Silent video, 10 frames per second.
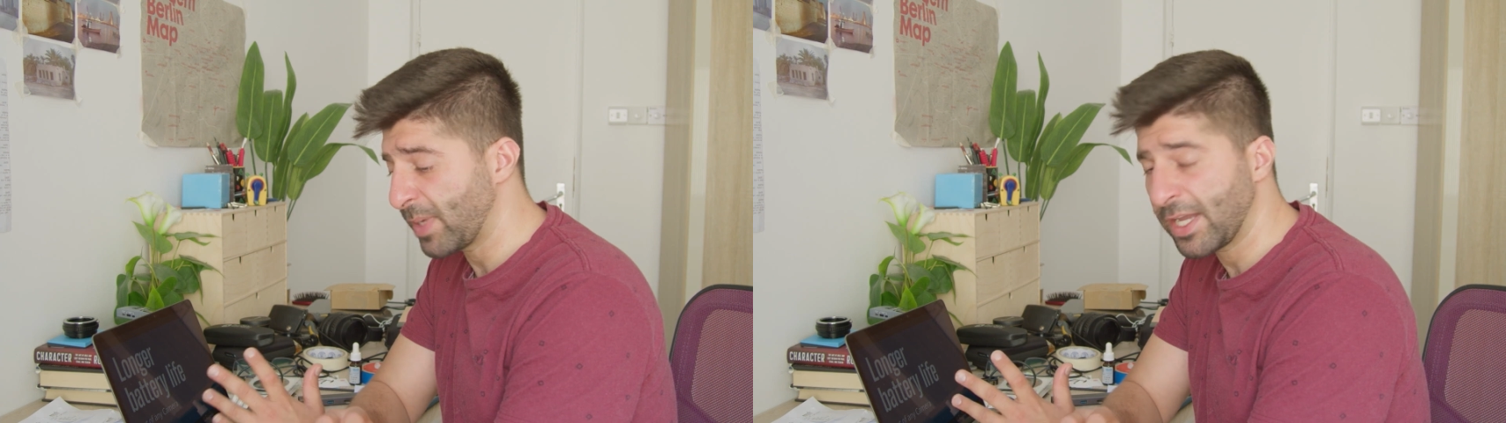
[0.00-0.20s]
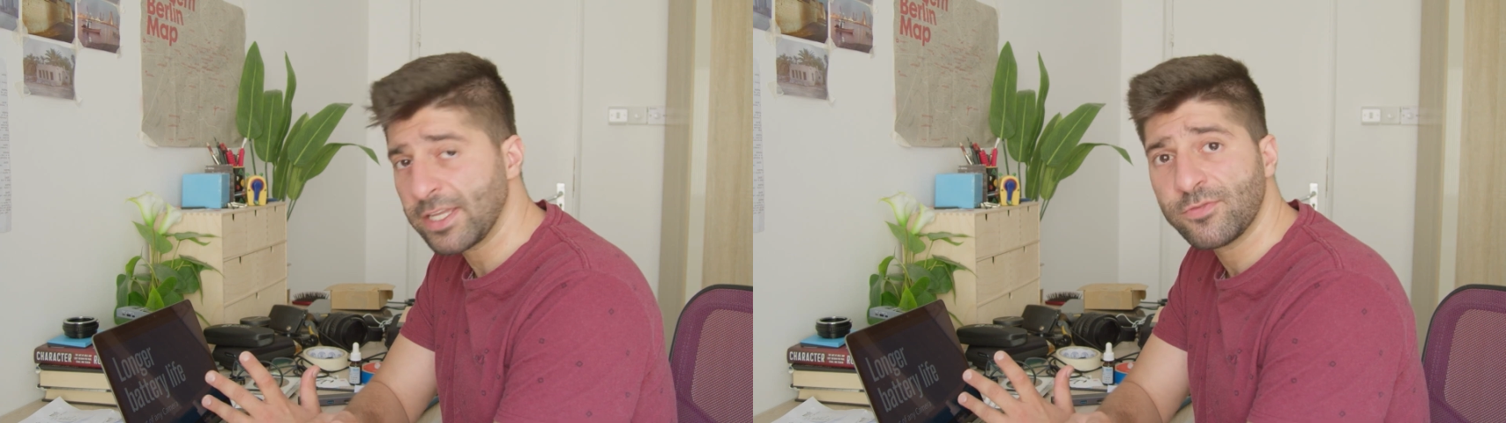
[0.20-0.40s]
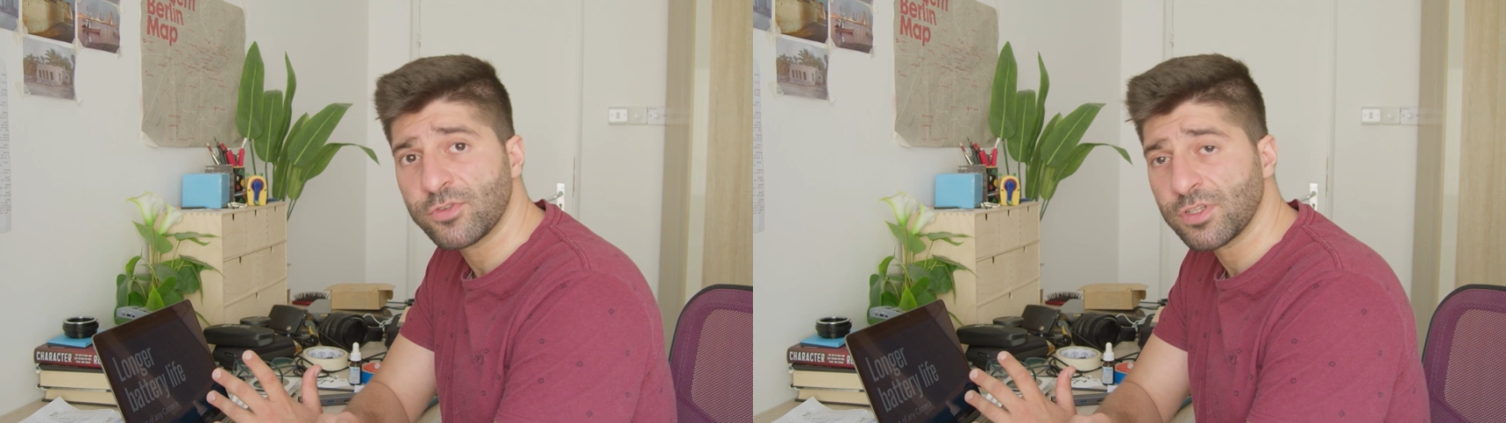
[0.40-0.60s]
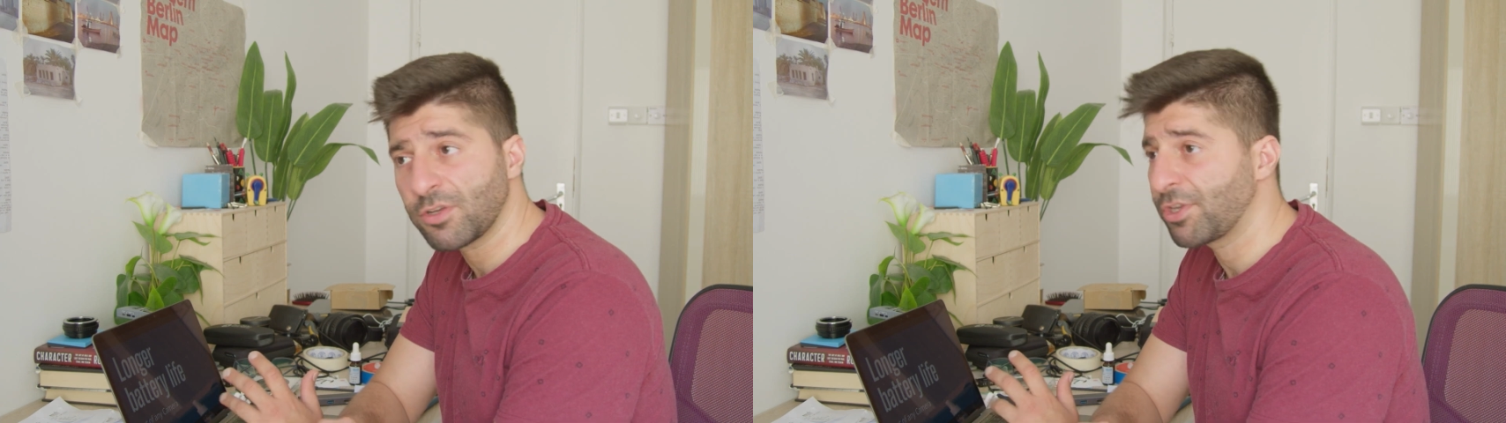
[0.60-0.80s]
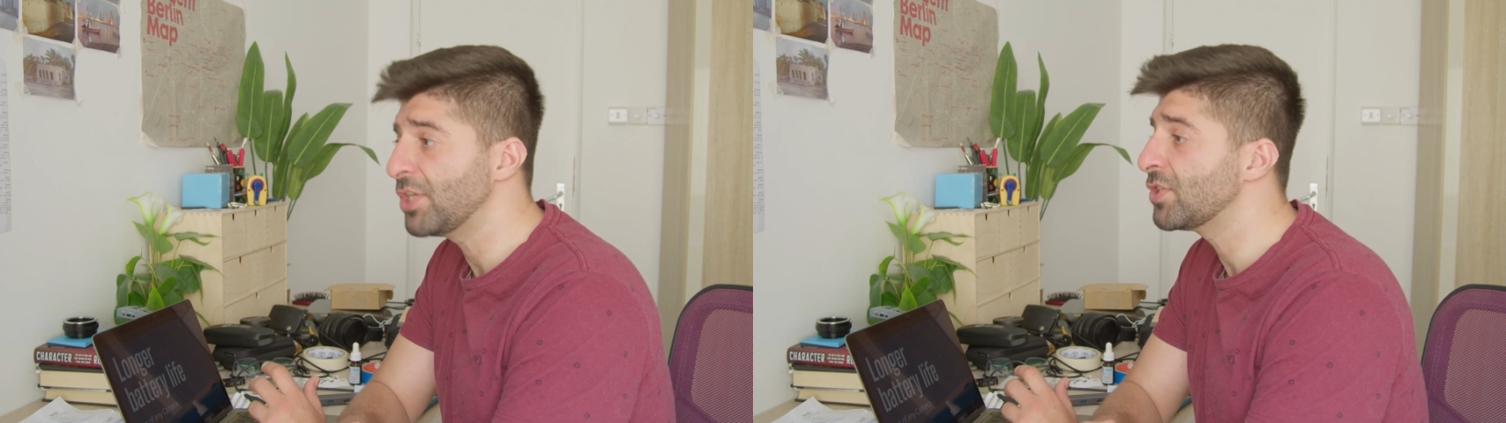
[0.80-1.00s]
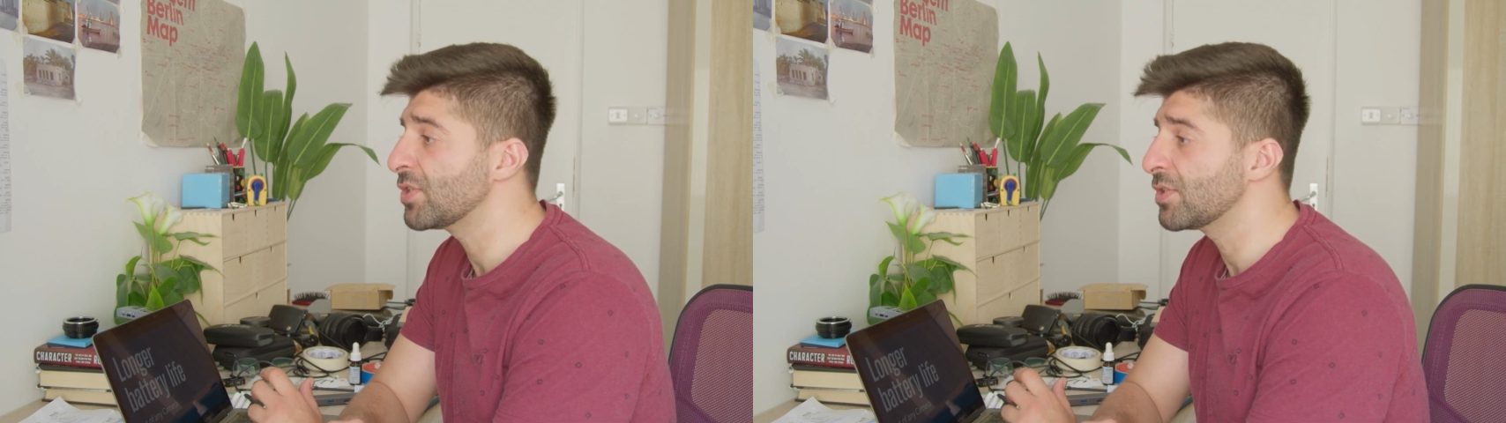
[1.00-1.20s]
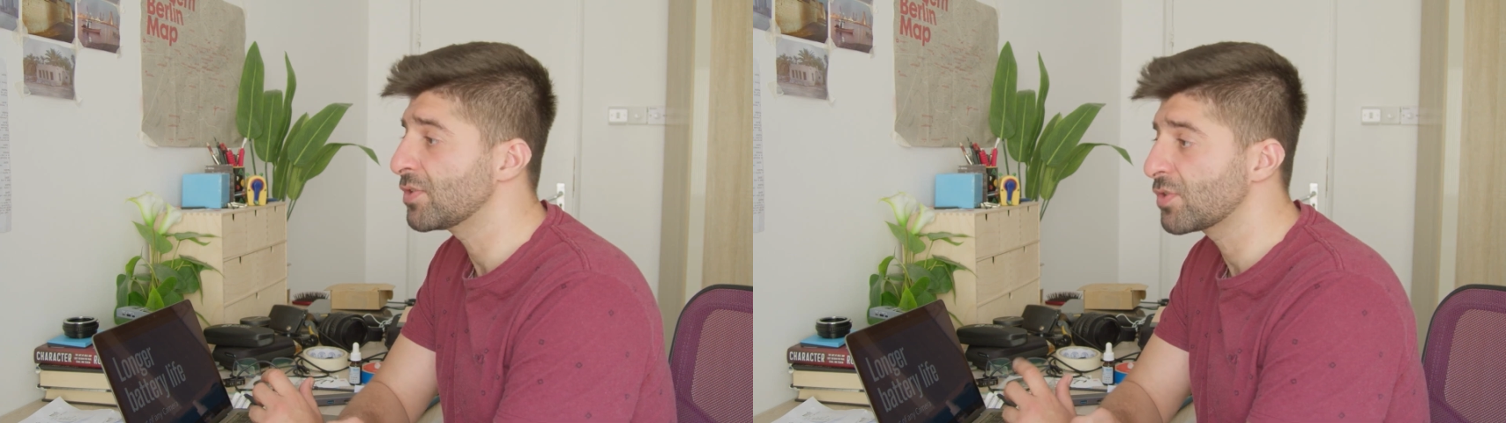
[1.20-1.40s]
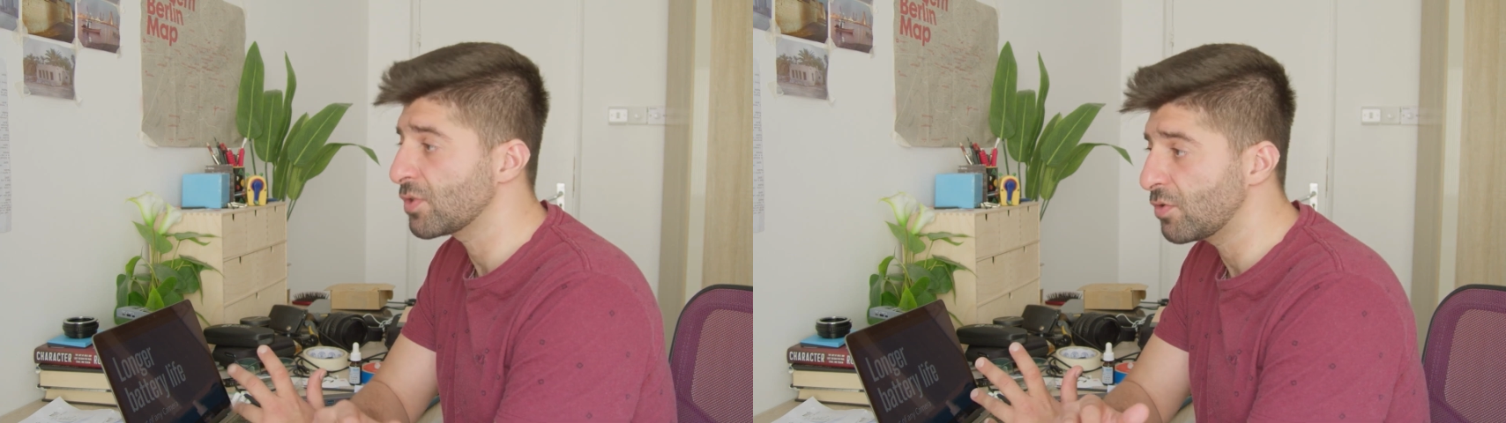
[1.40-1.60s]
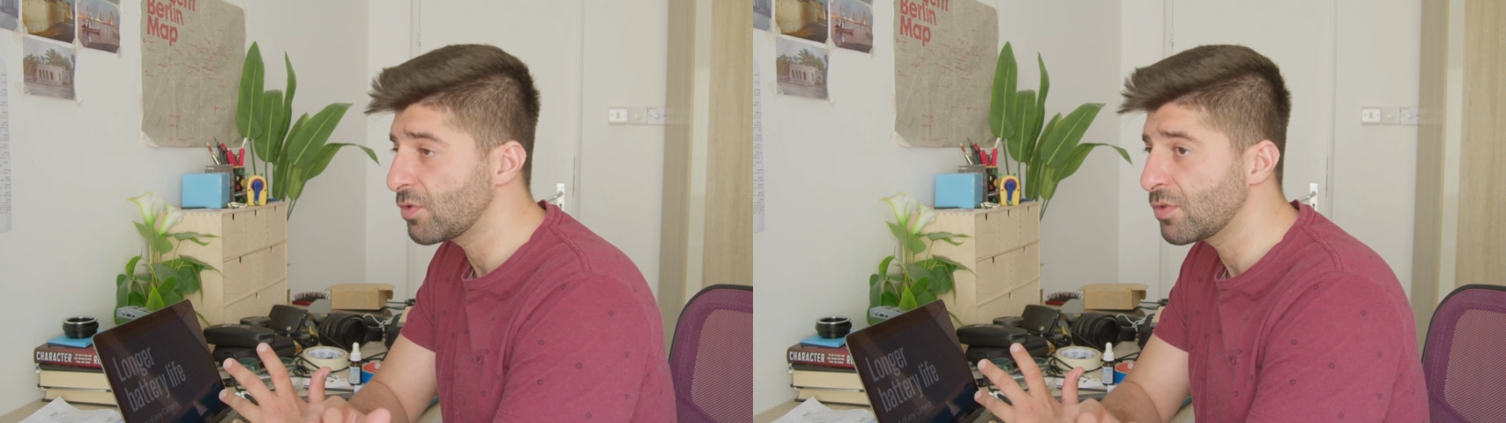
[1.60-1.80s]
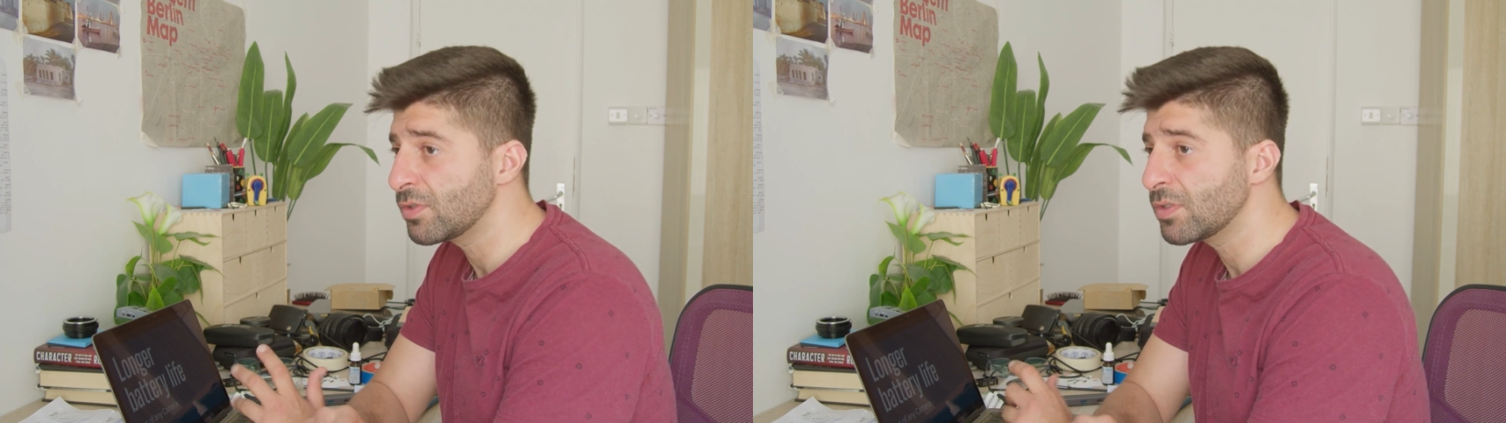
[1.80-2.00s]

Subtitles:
pay for locations or